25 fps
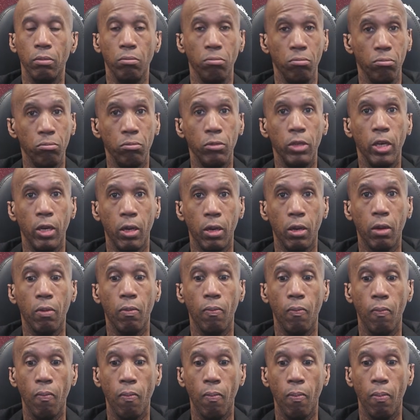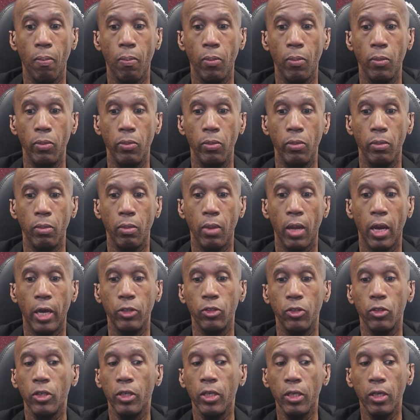Yeah. I
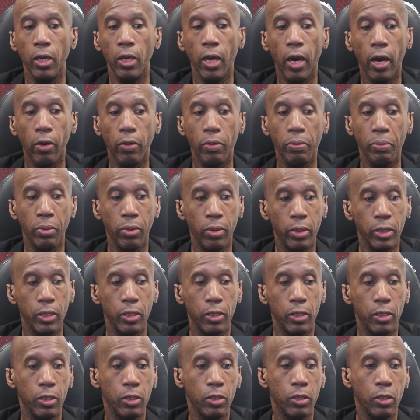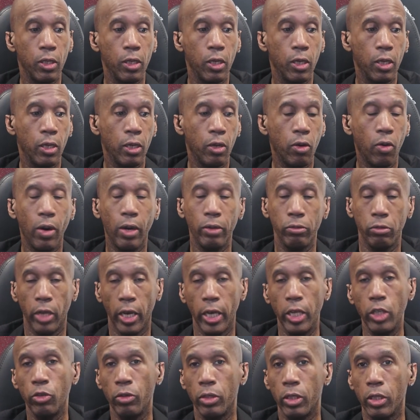see how important it is, or how
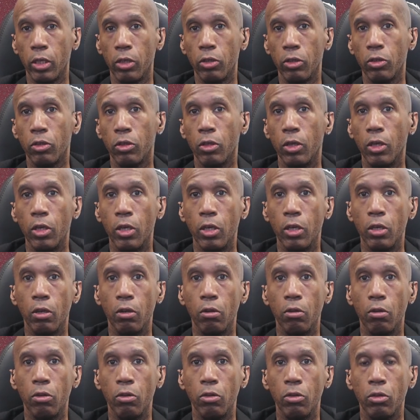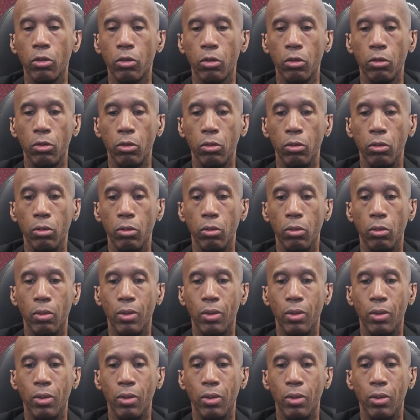dangerous it is, to